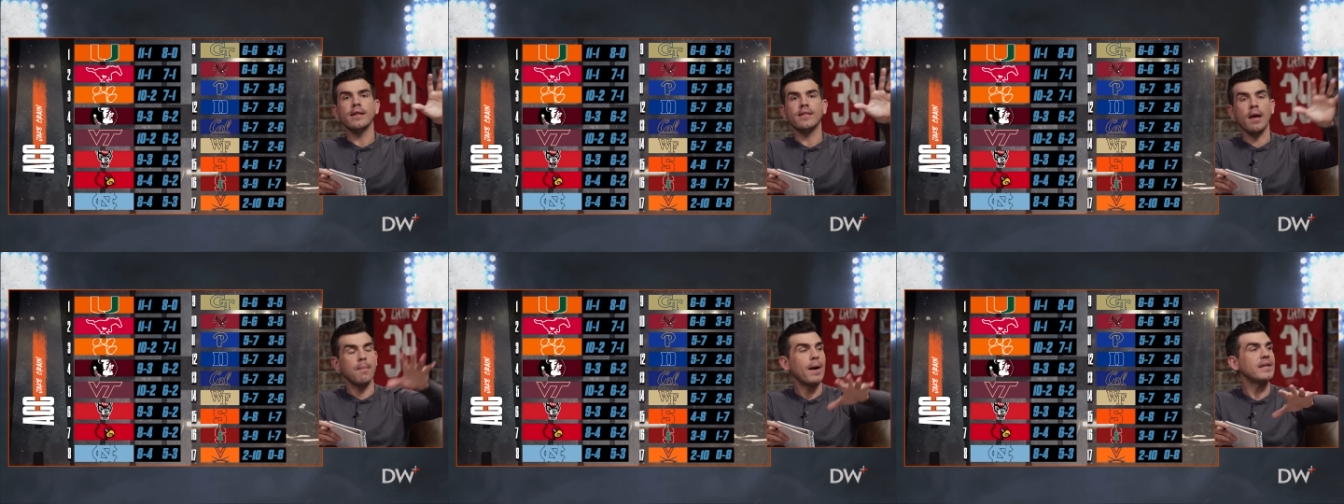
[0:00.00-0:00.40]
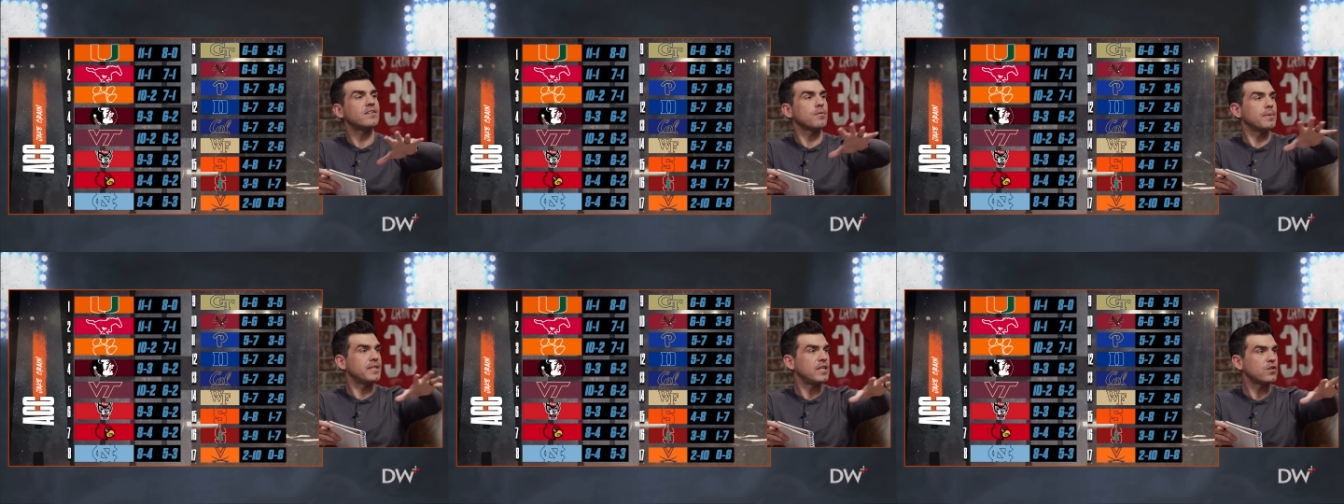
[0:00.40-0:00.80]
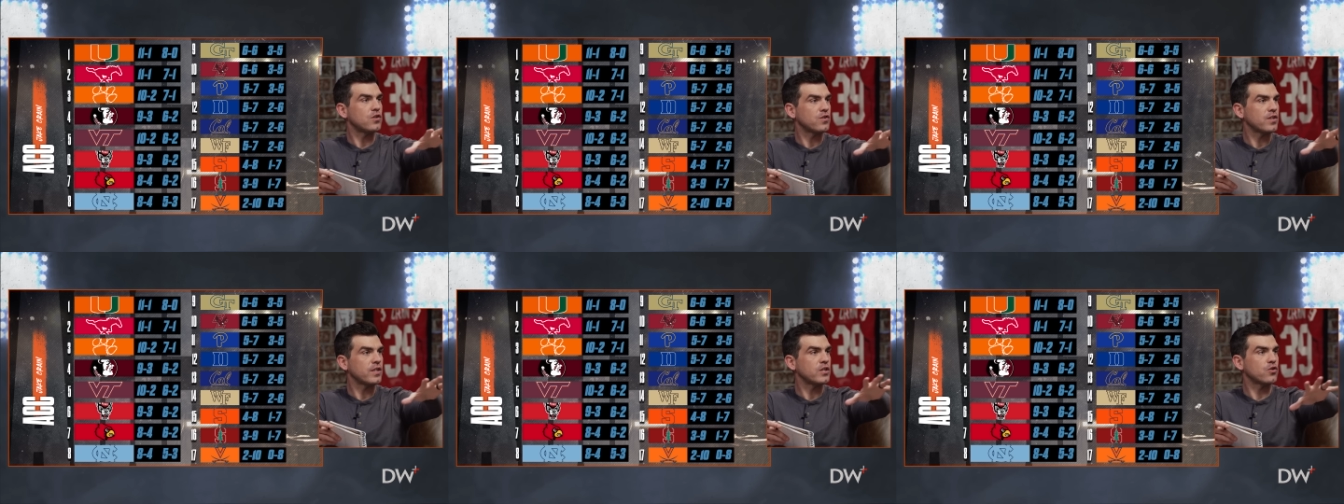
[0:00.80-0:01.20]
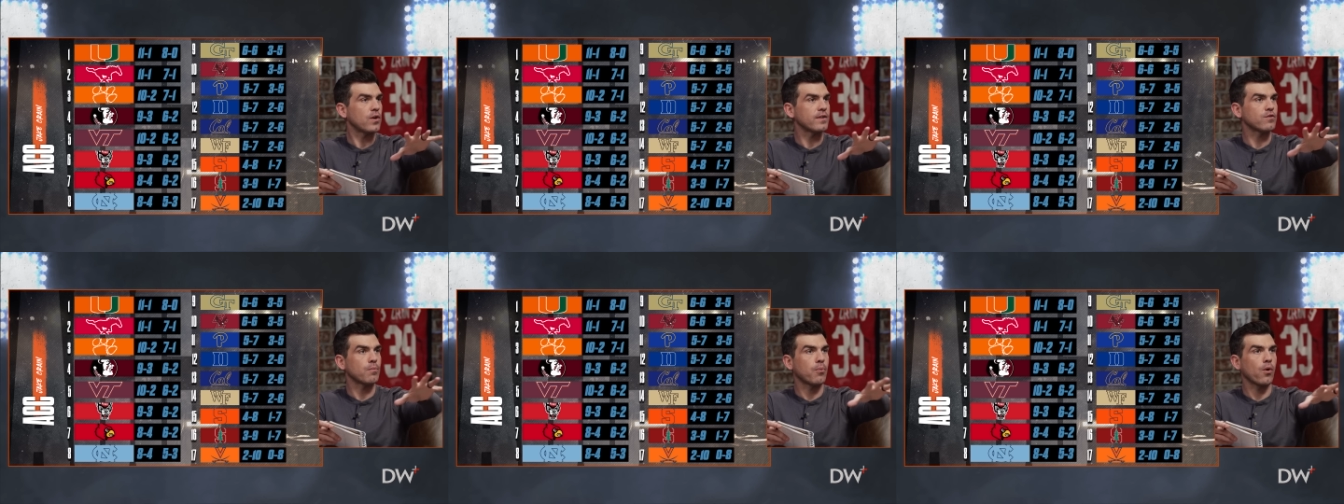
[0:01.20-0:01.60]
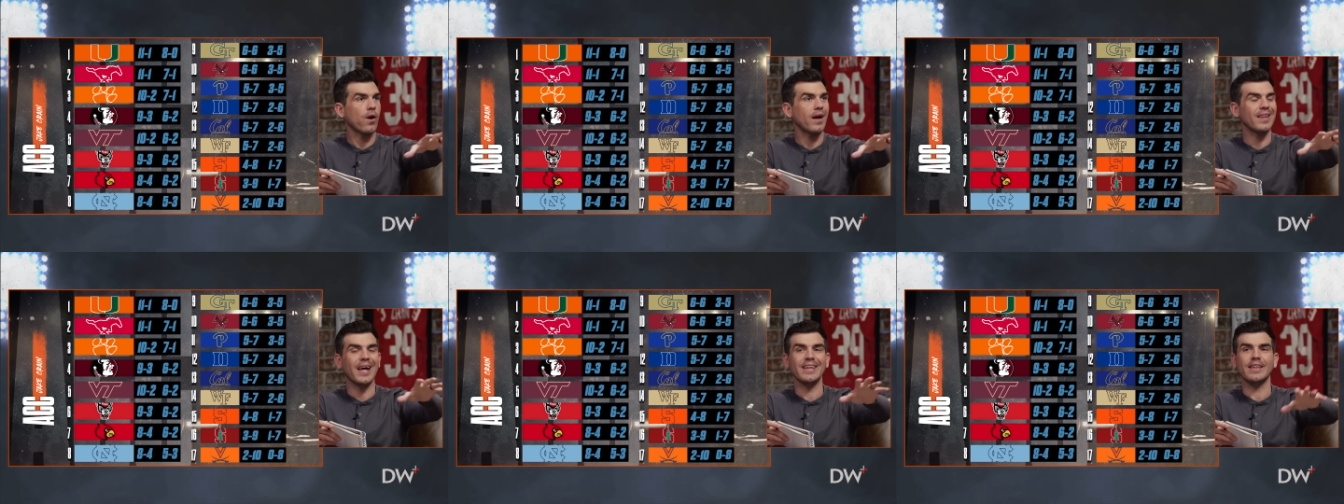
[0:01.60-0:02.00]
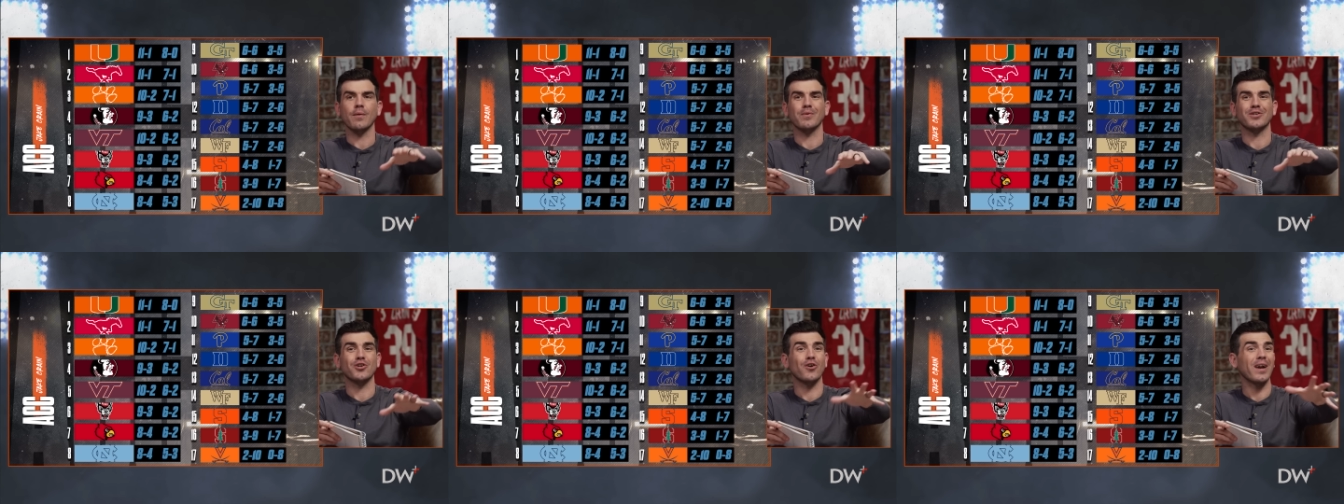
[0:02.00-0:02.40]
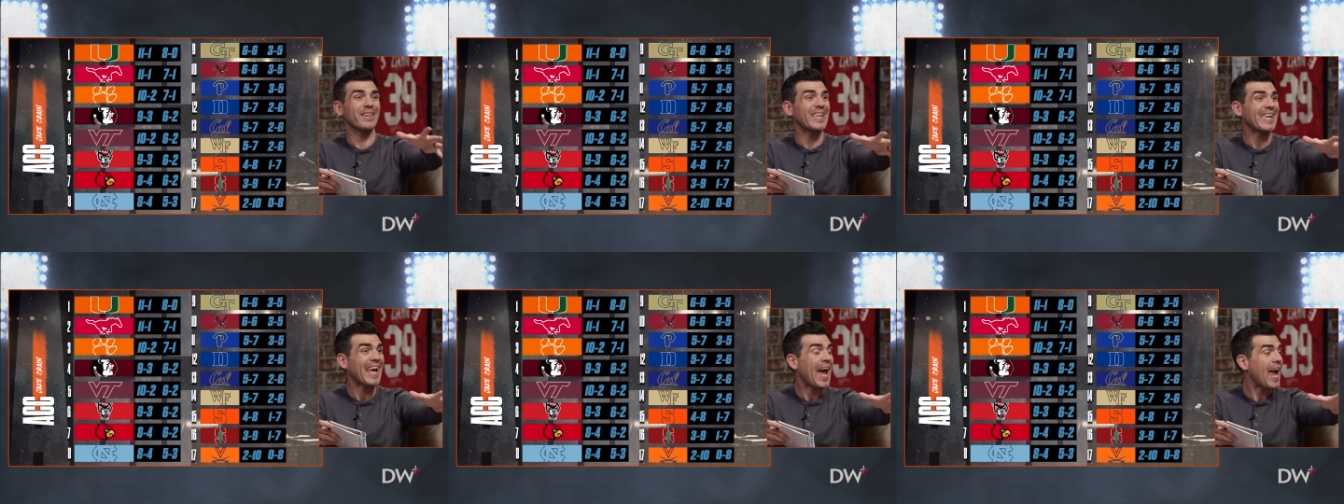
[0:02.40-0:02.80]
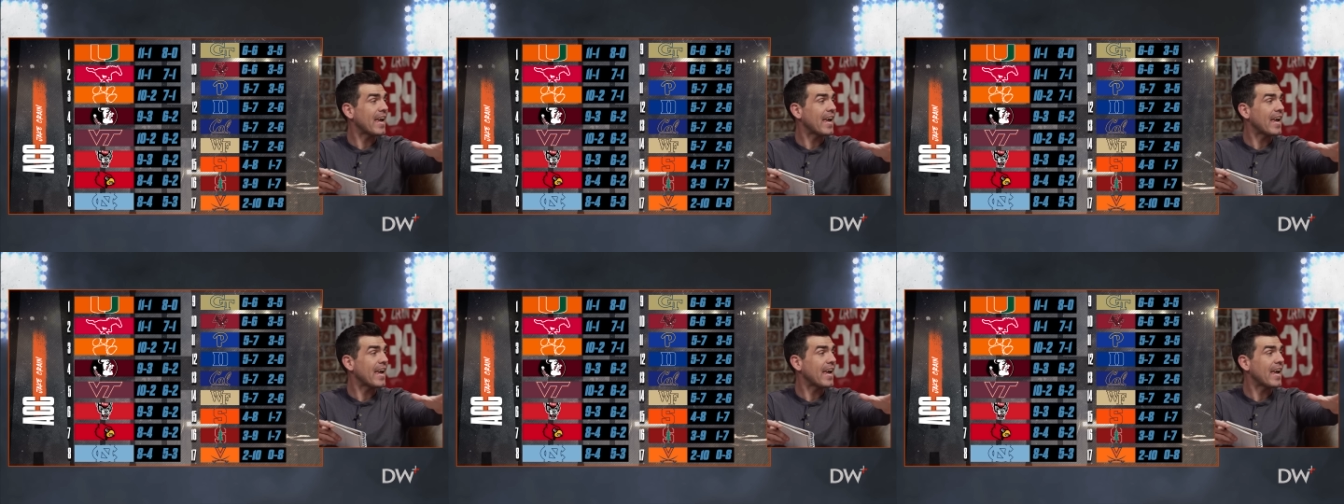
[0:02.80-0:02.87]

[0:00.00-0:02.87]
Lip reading: They made some additions in the transfer portal. I like their return, I think,